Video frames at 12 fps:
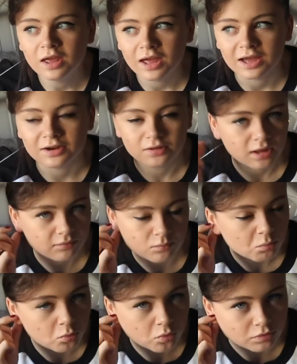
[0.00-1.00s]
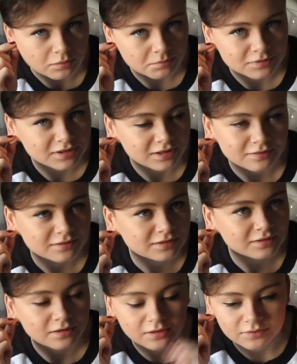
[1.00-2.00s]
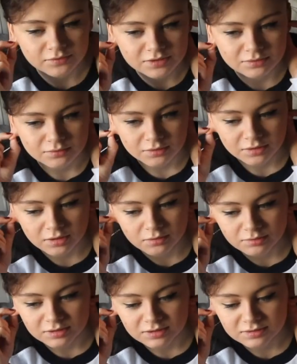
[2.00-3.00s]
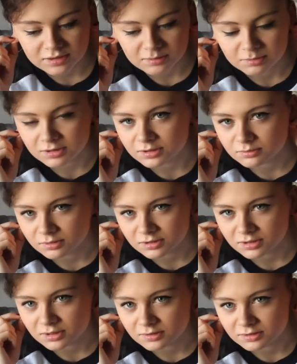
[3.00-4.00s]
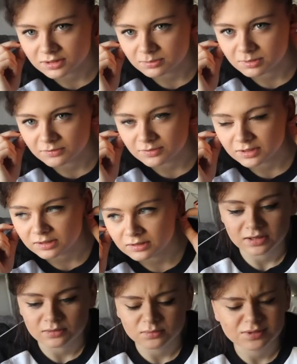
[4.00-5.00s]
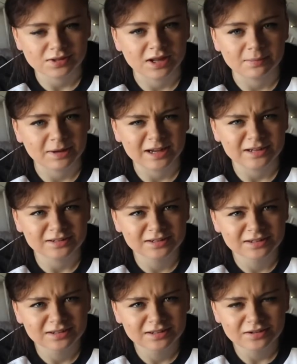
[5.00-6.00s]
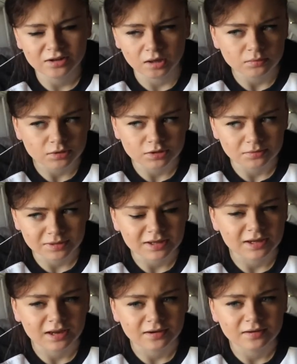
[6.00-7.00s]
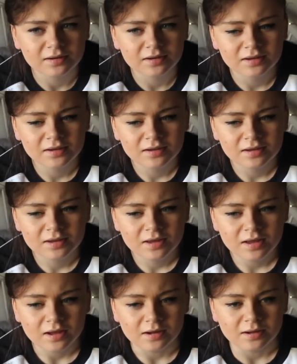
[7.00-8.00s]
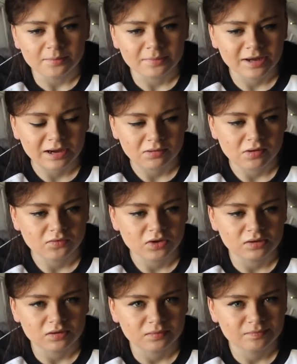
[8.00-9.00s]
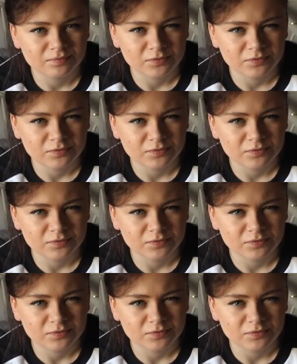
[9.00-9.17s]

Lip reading: And I haven't worn them since. I've still got the hole in this ear, but this one's closed up, I think. It wasn't that bad. I would do it again. However,